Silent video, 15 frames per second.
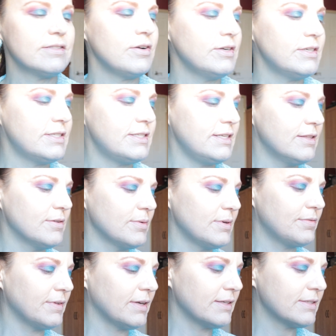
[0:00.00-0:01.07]
It's hard to see the
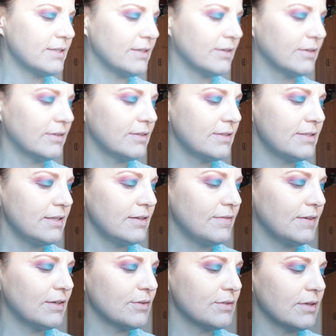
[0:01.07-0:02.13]
reflex here. Let's see
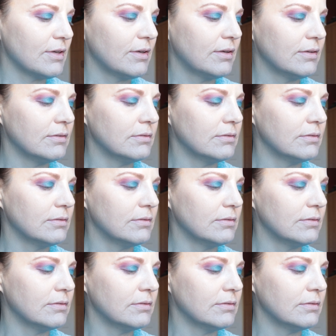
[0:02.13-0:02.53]
if it goes on.